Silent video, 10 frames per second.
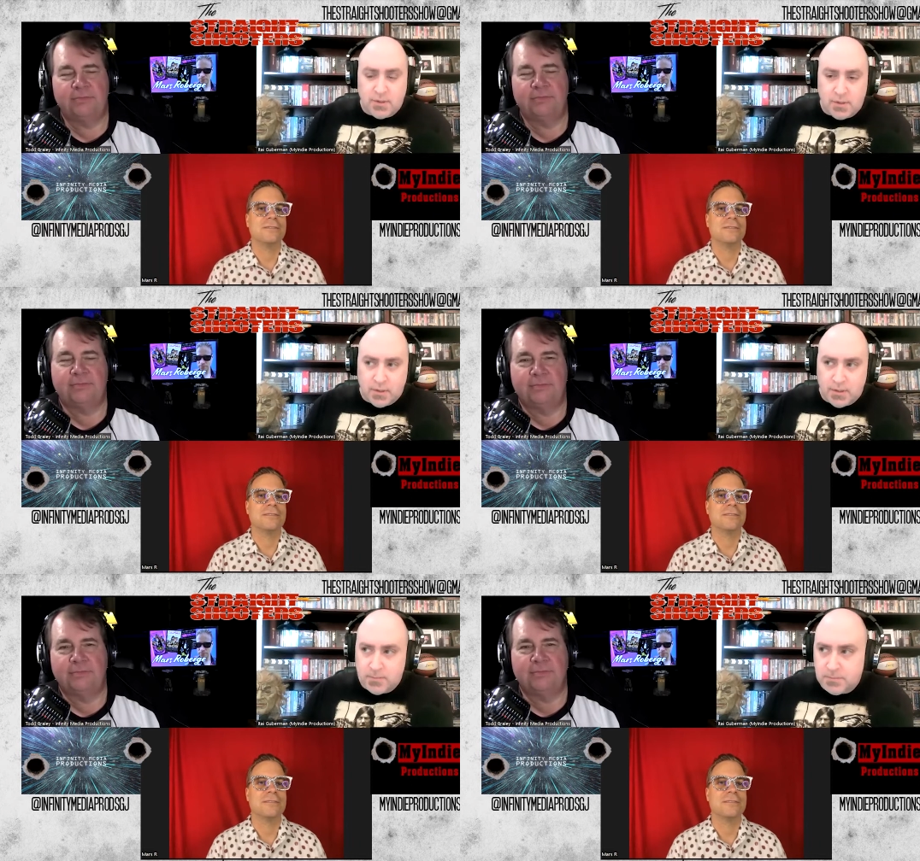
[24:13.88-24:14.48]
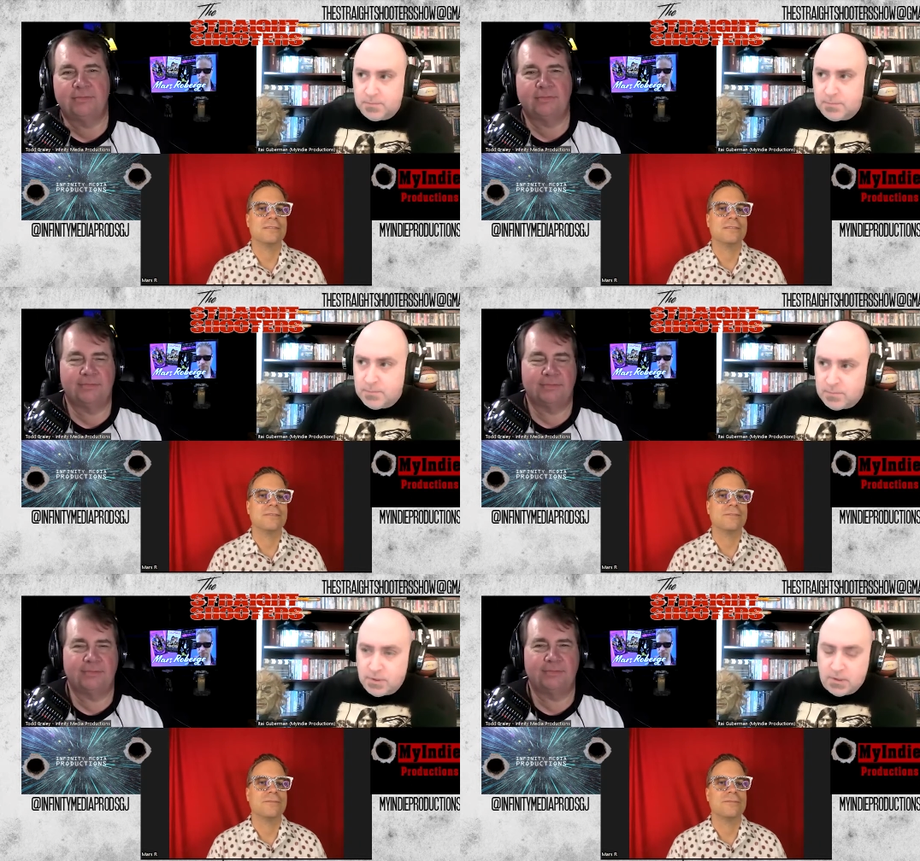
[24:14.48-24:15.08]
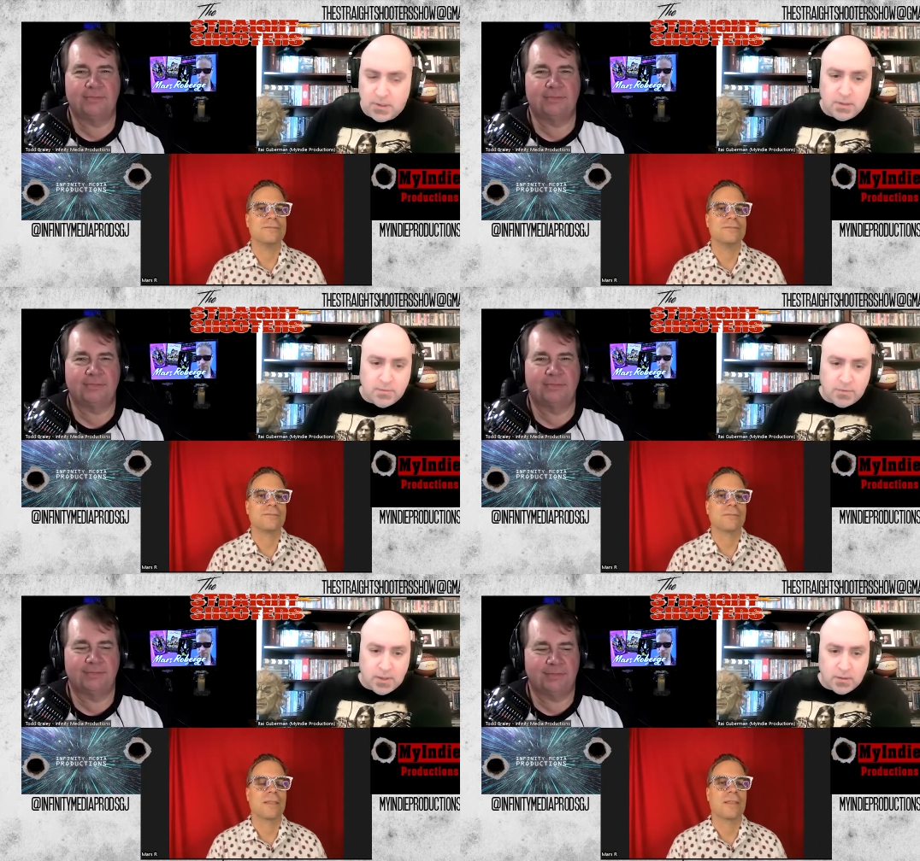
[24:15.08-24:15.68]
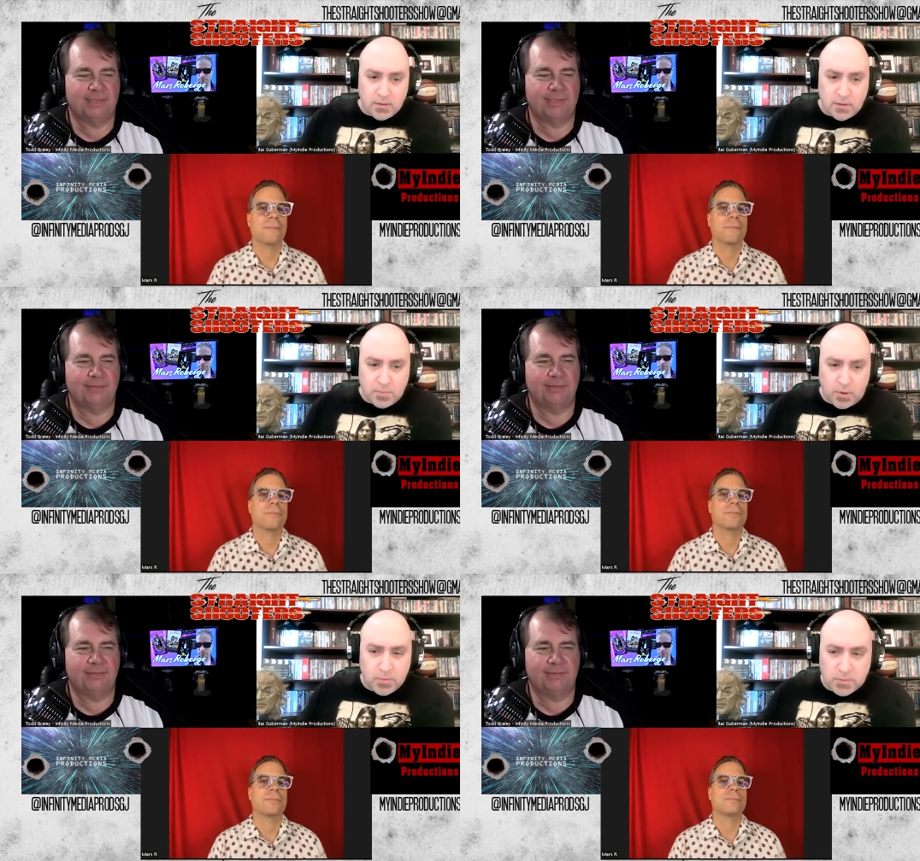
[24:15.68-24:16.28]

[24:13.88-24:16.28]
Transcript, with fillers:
Speaker 1: um, never had a, a problem